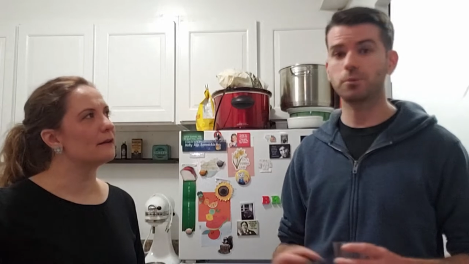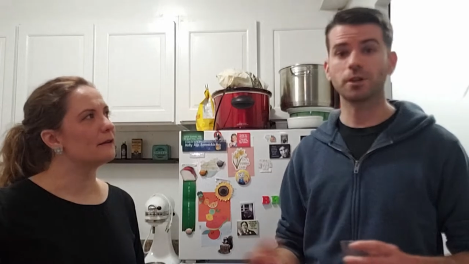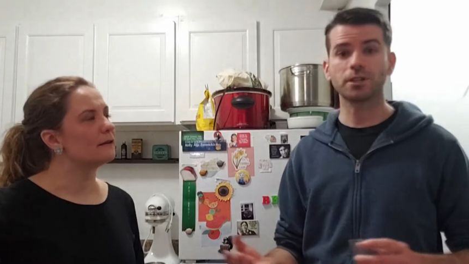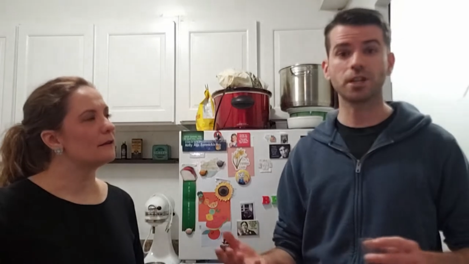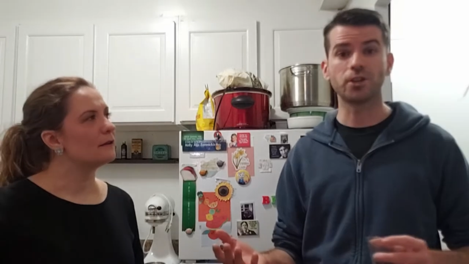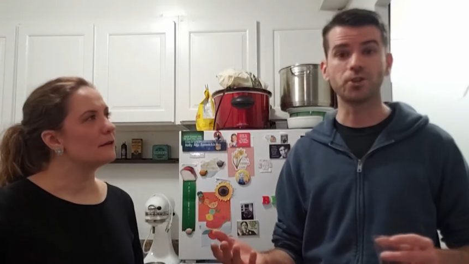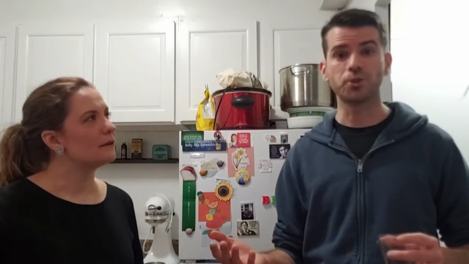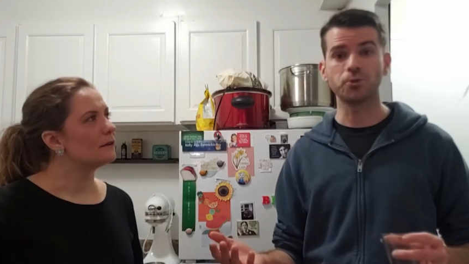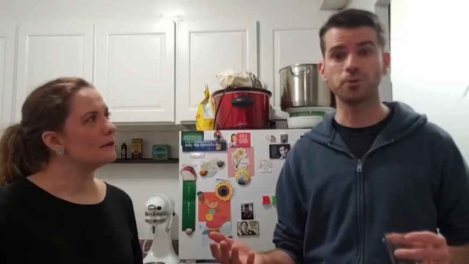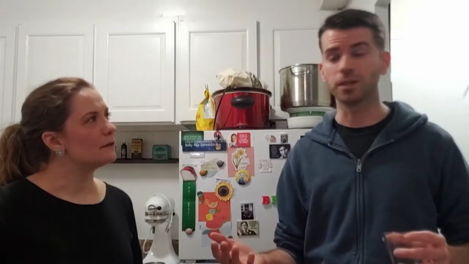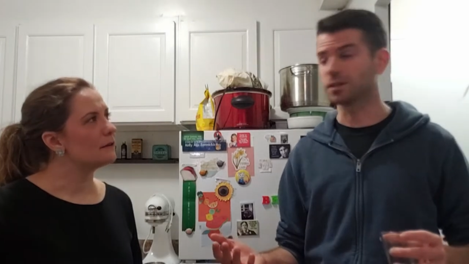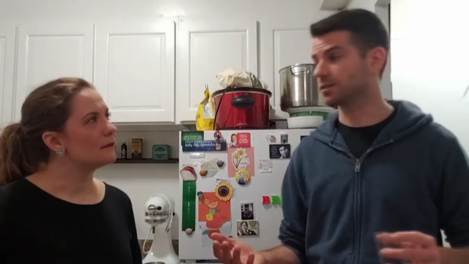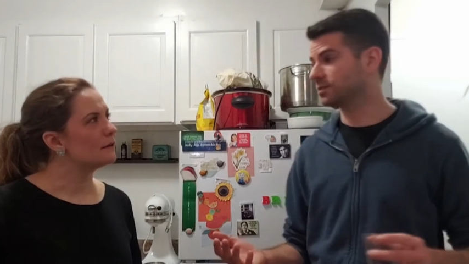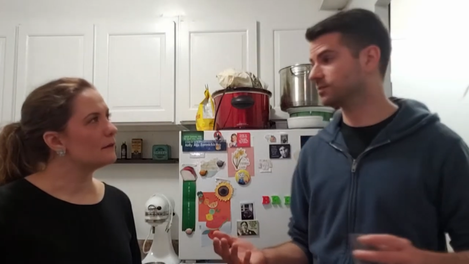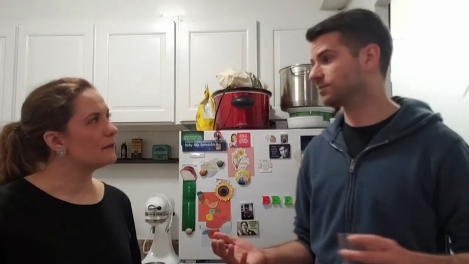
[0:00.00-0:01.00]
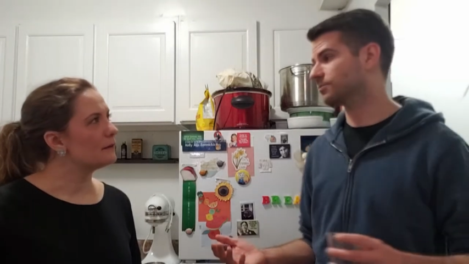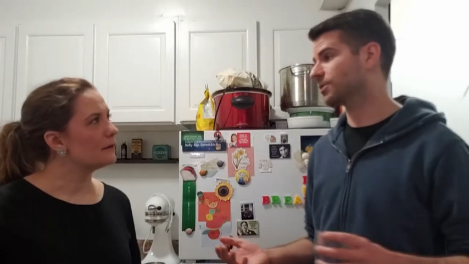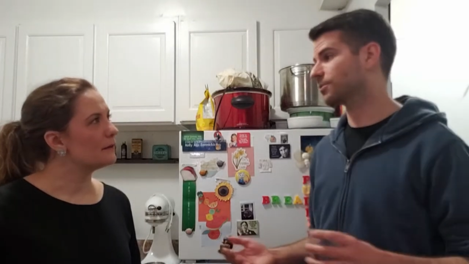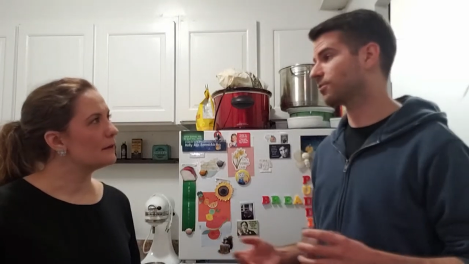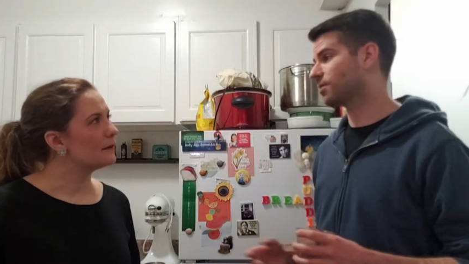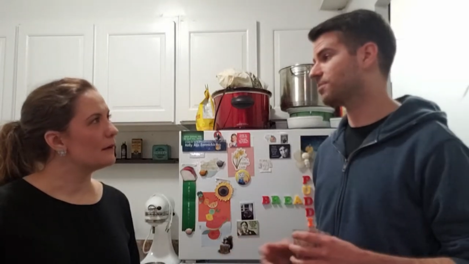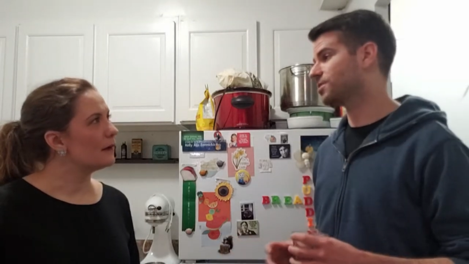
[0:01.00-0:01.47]
Speaker 1: worked on Doolittle
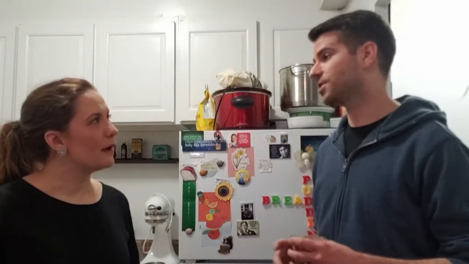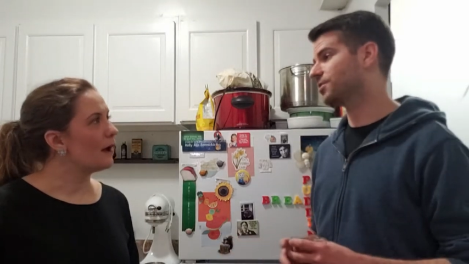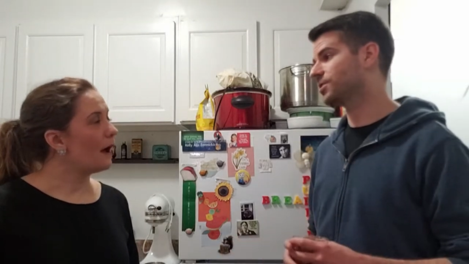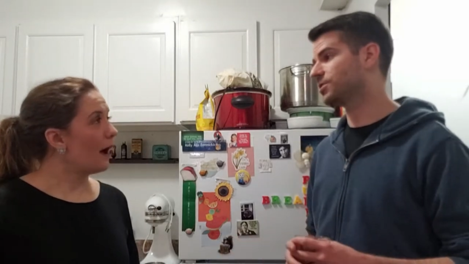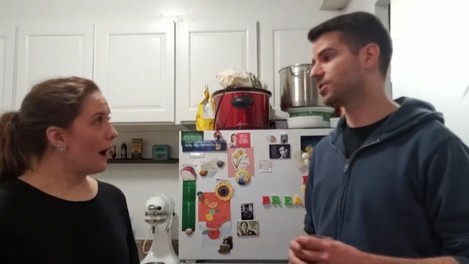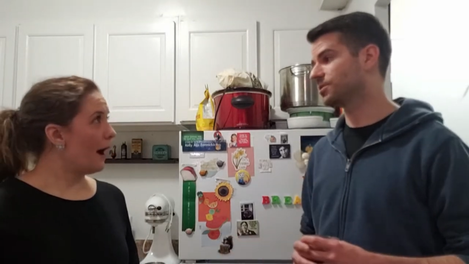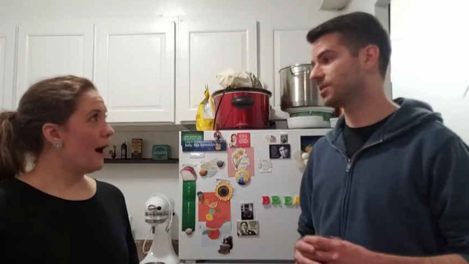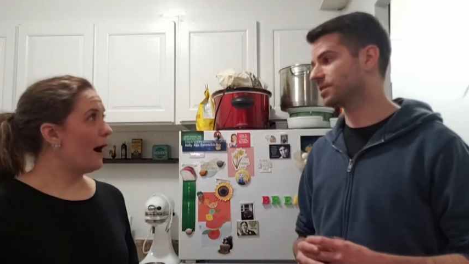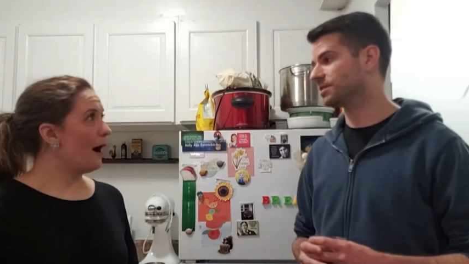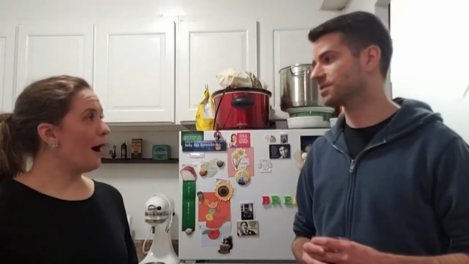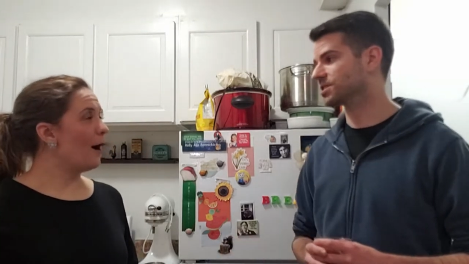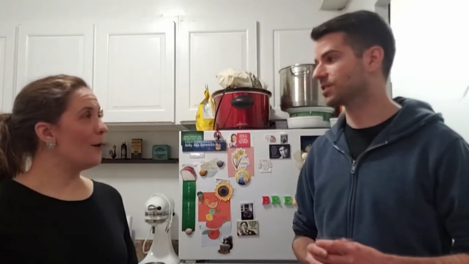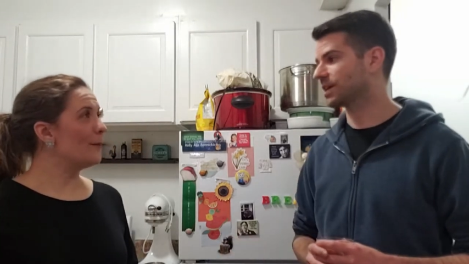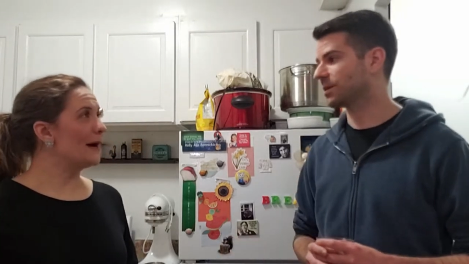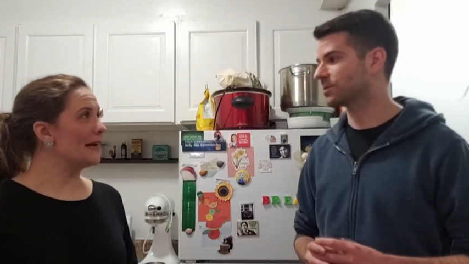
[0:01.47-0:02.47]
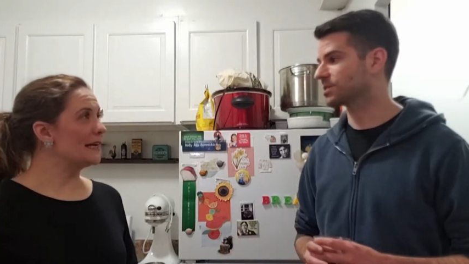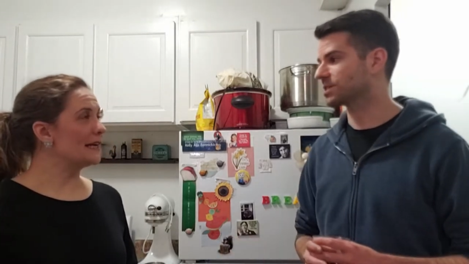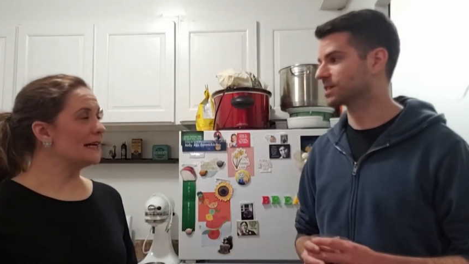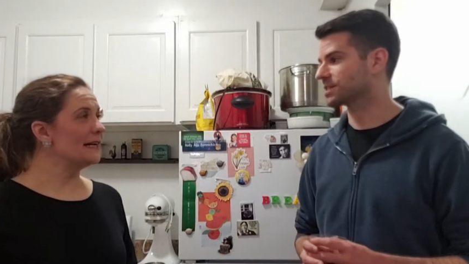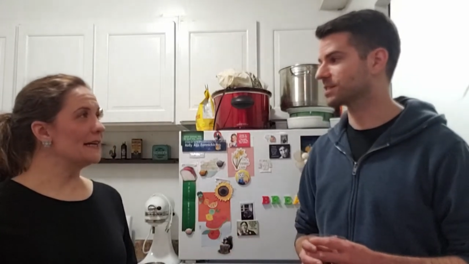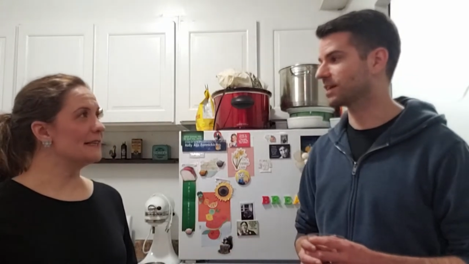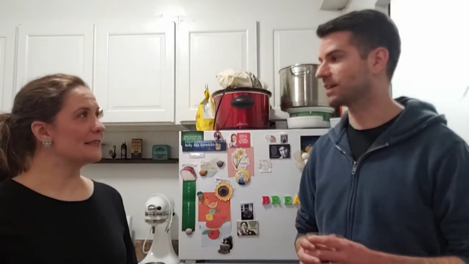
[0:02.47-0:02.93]
with Robert Downey Junior So oh that
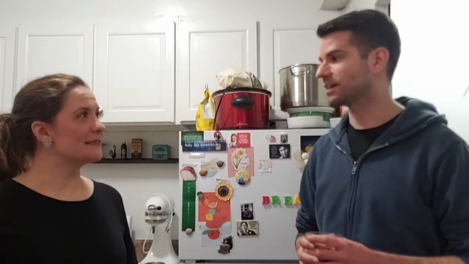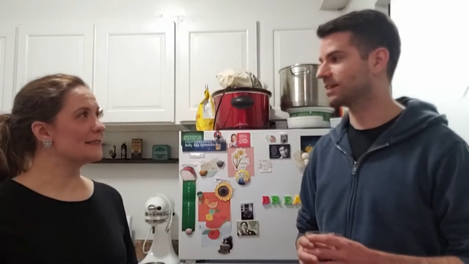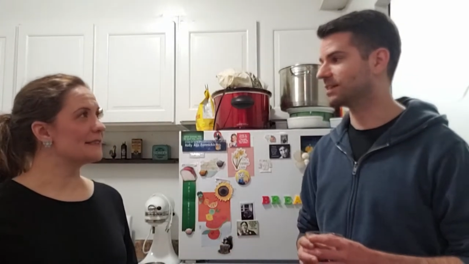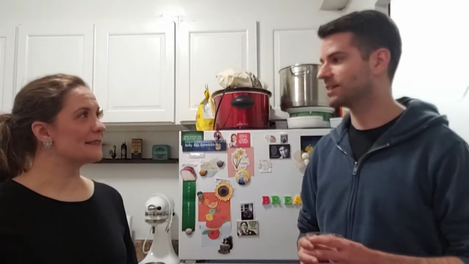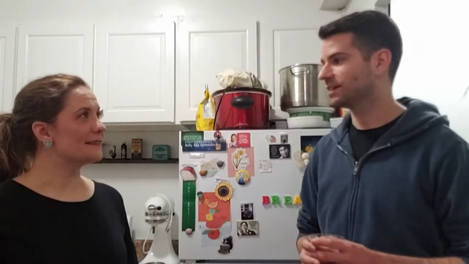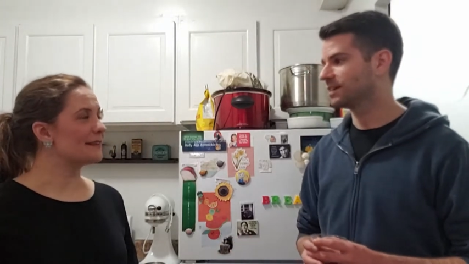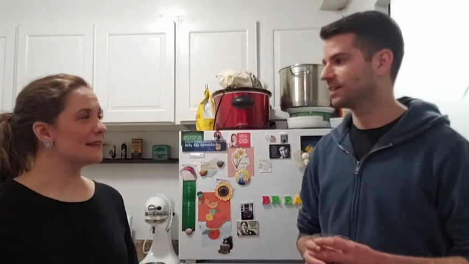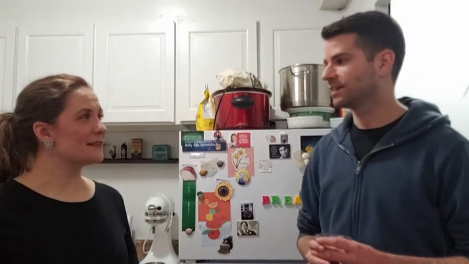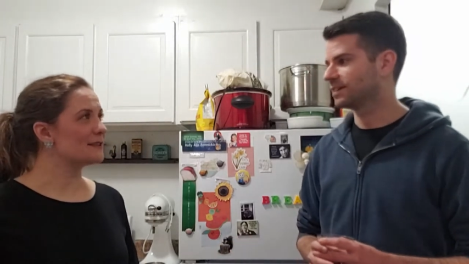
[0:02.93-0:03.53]
was gosh. exciting.